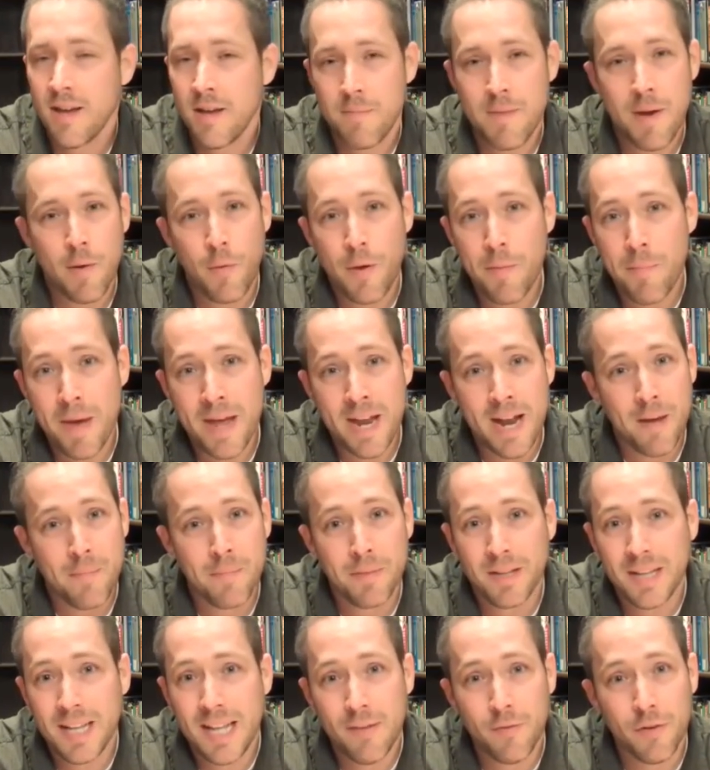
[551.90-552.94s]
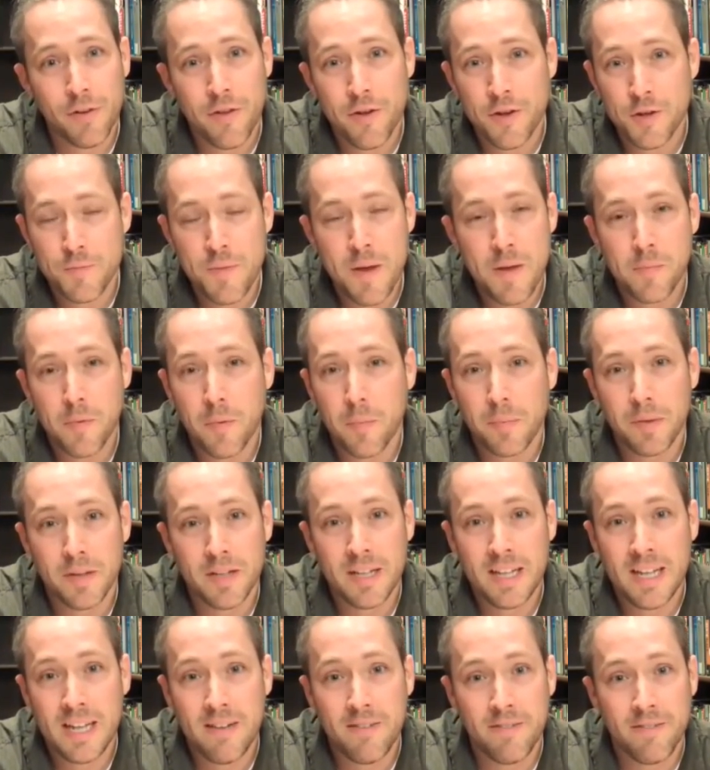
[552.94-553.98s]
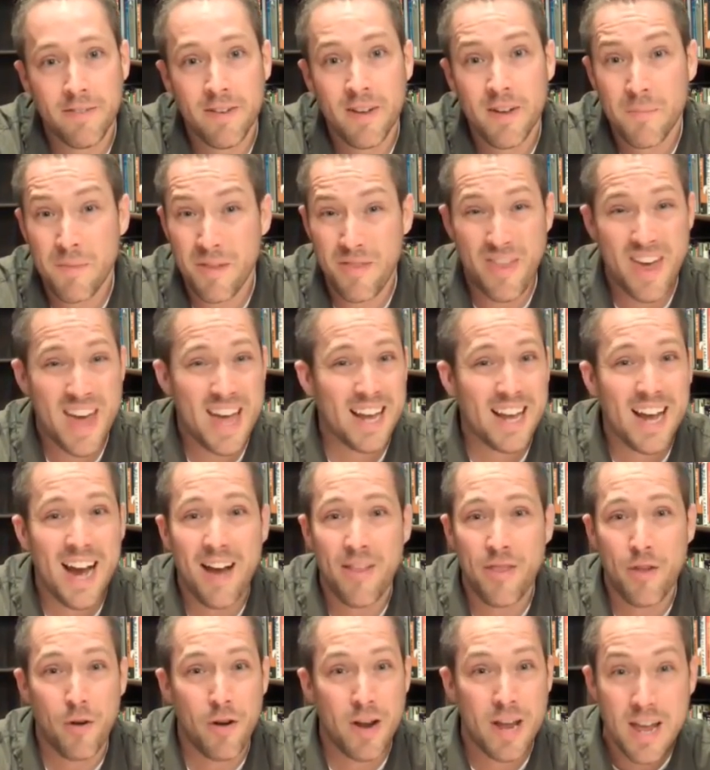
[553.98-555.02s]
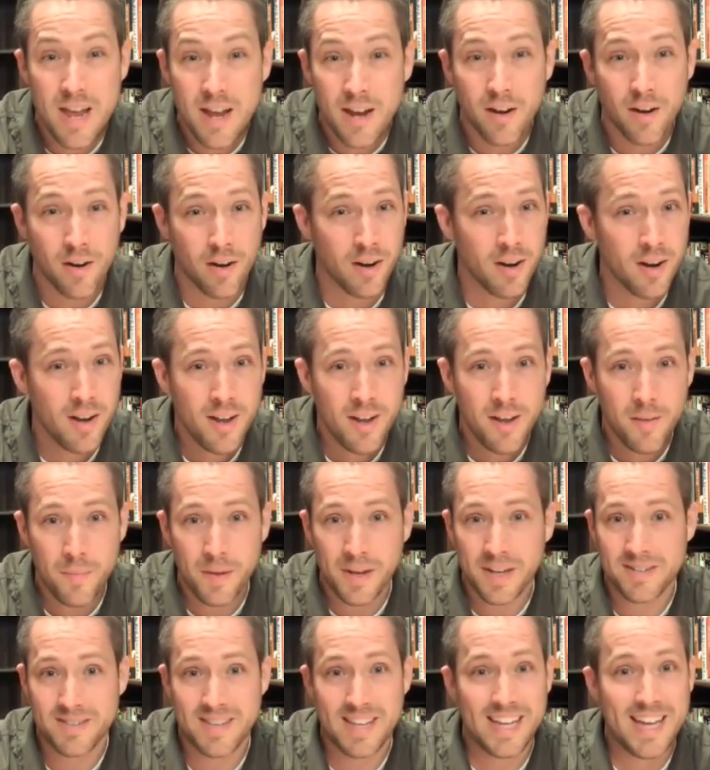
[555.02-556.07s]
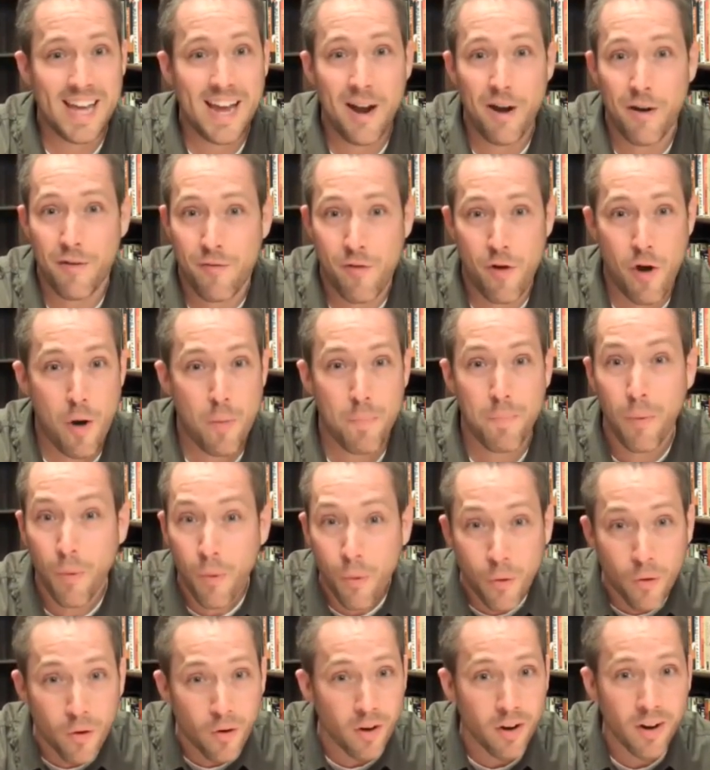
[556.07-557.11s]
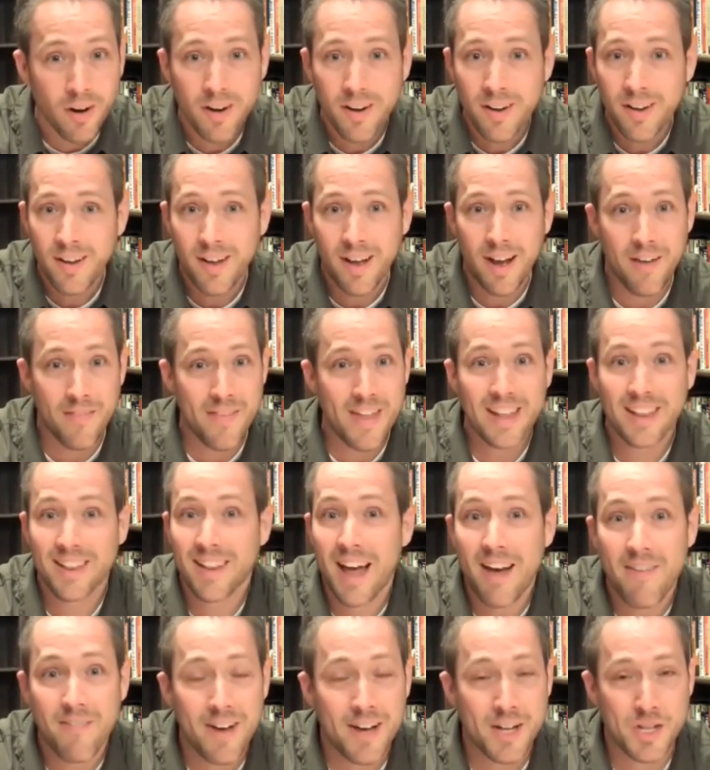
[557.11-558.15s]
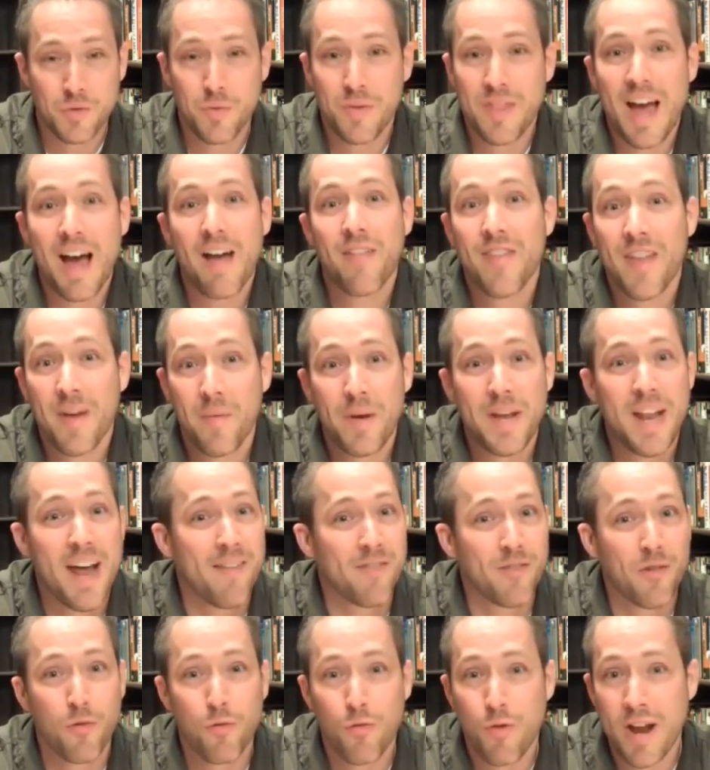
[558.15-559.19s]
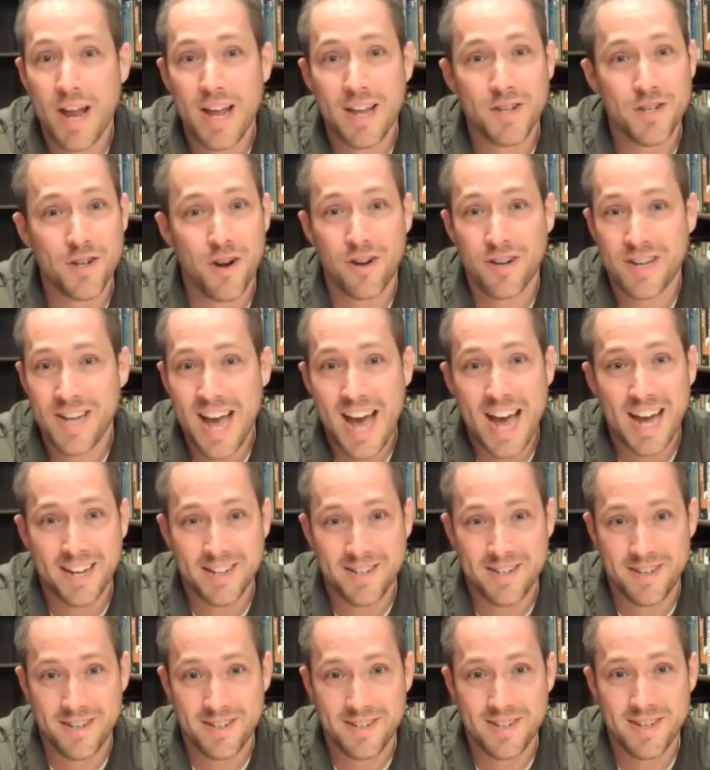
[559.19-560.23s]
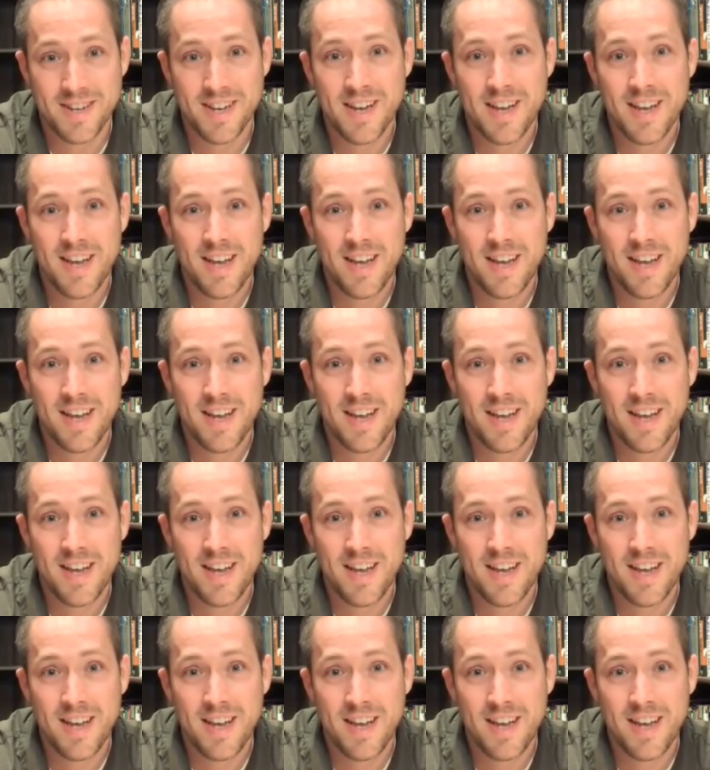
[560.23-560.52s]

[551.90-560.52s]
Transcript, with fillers: man, we may not believe what those people believe, but thank God they're here because they care for our poor. Uh, they love us. Without them, we'd have to raise our taxes.